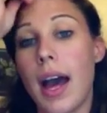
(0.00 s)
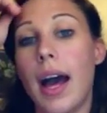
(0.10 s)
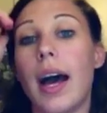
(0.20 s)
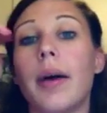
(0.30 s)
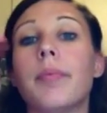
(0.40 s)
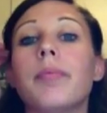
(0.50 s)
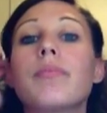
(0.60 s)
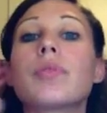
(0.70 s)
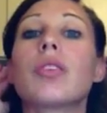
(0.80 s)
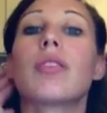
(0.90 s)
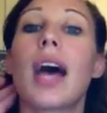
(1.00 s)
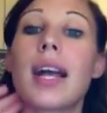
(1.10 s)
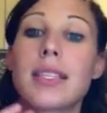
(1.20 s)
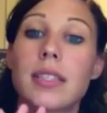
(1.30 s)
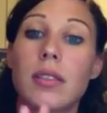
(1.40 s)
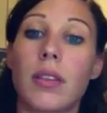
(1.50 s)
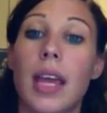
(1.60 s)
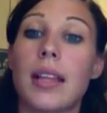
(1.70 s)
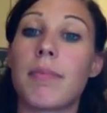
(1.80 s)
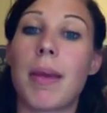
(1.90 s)
So that's,
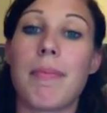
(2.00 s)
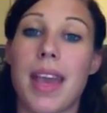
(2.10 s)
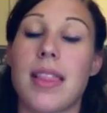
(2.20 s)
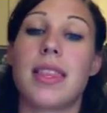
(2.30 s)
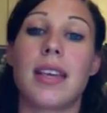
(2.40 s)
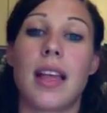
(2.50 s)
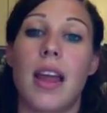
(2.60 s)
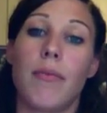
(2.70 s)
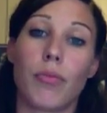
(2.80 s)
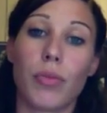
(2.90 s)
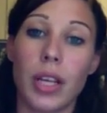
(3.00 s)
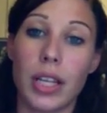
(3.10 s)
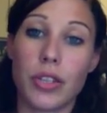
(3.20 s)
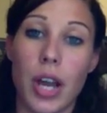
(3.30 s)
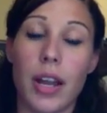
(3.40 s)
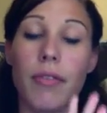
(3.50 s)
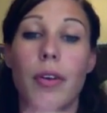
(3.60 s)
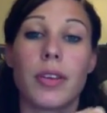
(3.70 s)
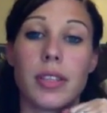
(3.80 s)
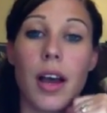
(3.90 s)
like, my main thing that I'm really trying to
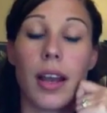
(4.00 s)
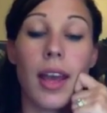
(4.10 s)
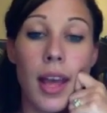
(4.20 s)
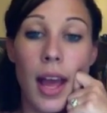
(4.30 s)
focus on.